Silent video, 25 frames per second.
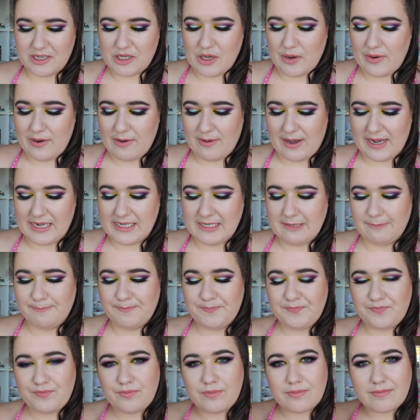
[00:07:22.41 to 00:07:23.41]
So anyways,
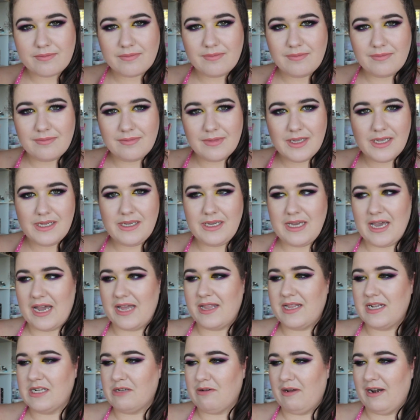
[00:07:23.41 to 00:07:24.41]

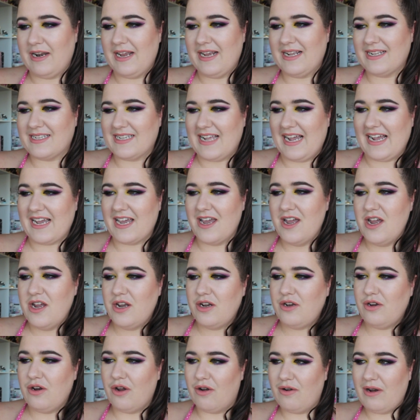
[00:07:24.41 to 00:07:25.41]
yeah, this one, it's like
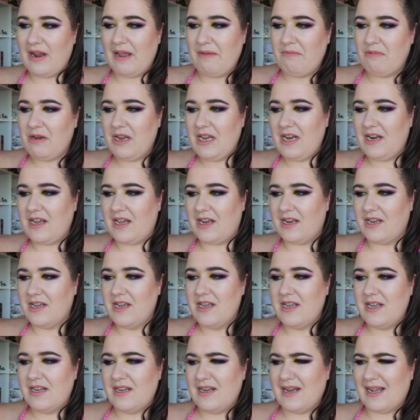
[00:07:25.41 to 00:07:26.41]
no lamp needed.
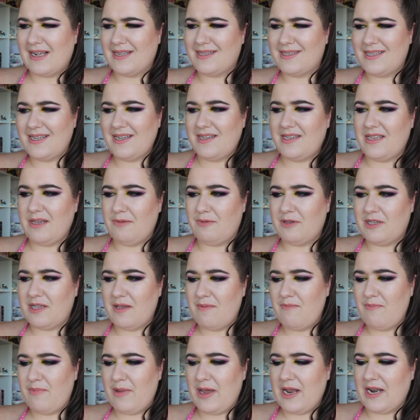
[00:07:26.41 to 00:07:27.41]
Lasts
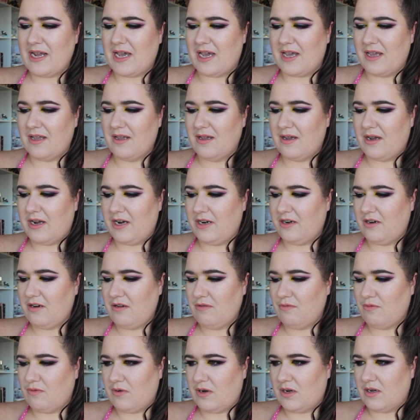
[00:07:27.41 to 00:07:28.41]
60% better. I don't
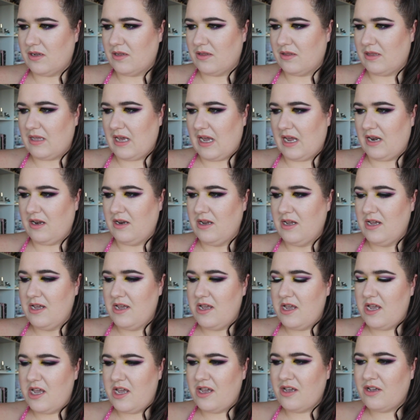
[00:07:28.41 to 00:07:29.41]
know what then.
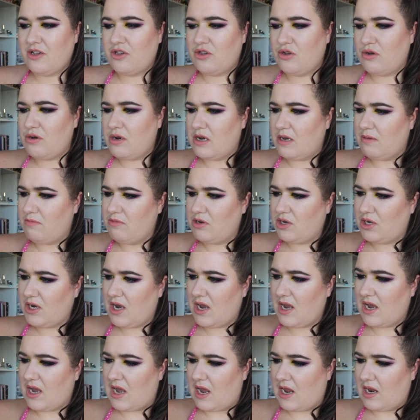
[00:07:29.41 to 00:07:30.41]
Extreme
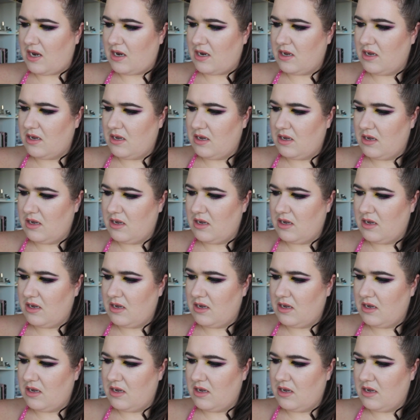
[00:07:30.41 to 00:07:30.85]
shine.